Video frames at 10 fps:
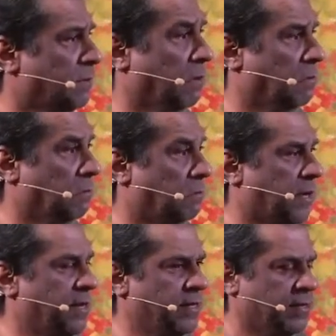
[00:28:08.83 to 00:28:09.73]
Oh,
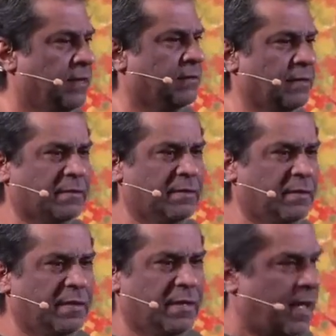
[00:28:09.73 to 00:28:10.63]
really? Yeah.
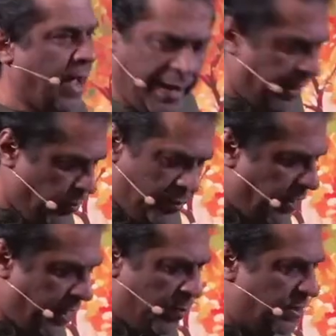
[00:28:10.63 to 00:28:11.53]
I don't
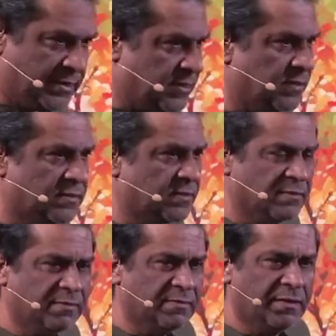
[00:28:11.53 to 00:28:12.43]
like what it says.
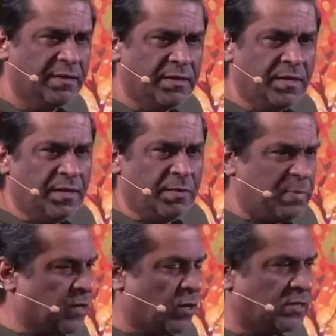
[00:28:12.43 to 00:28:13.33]

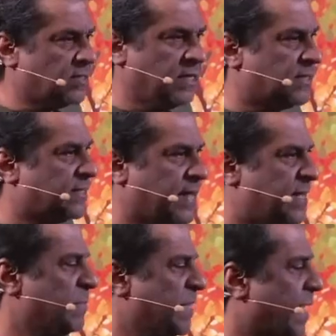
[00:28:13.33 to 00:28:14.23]
Because it's
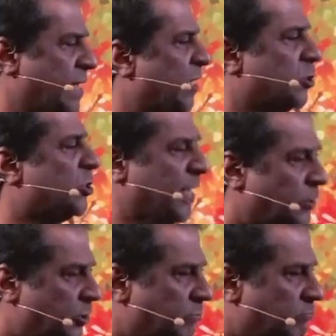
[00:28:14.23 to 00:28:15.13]
telling me I need to
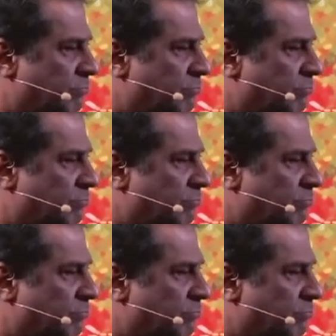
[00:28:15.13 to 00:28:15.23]
change.